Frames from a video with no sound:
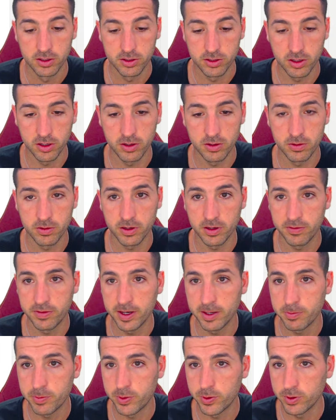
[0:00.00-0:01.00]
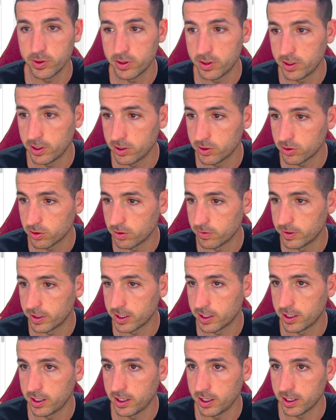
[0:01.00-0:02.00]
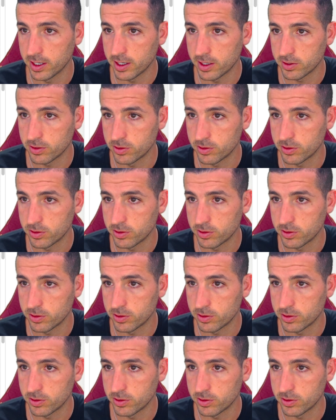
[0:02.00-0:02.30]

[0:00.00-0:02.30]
So if I put this over here,